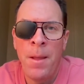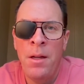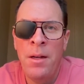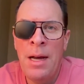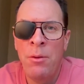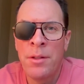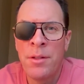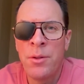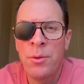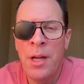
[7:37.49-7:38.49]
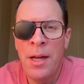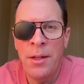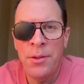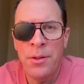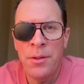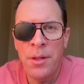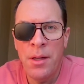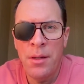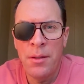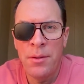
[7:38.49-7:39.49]
And now let's do an
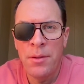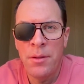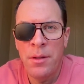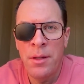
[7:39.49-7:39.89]
exercise.